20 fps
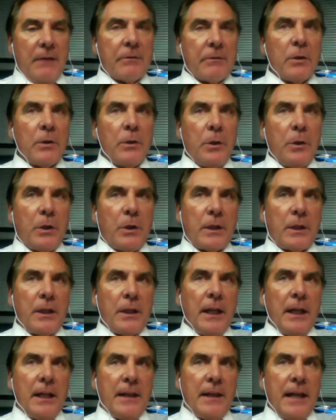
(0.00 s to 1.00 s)
Never
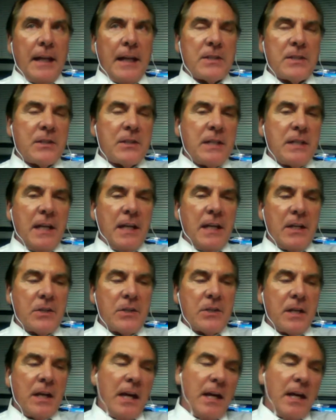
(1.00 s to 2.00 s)
looked like that
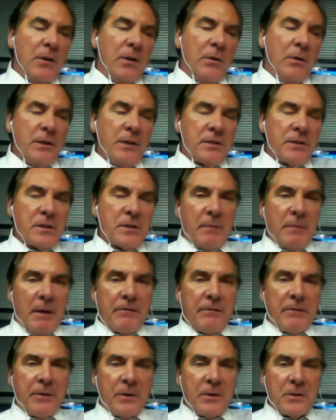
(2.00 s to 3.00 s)
skittish guy. Oh, this is my
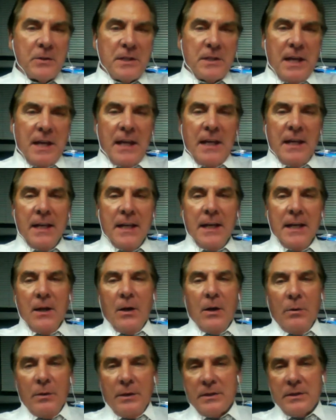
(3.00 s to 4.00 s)
first day.
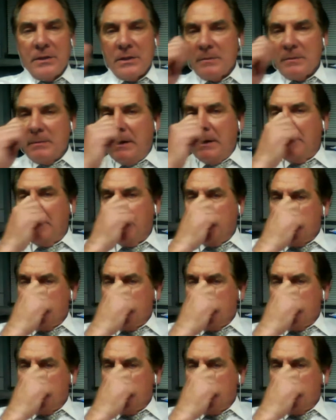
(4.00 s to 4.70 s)
Oh, this is my first